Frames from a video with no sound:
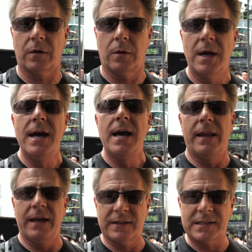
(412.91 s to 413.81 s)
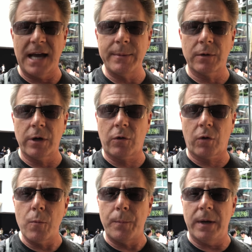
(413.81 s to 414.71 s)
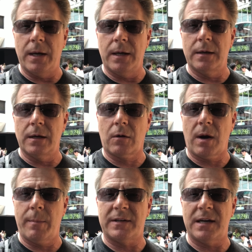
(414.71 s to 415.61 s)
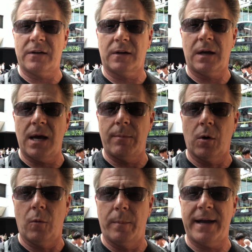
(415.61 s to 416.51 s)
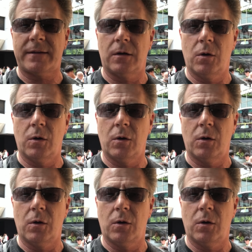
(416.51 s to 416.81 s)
so I think it's time to regroup and uh, grab a taxi cab and go back to the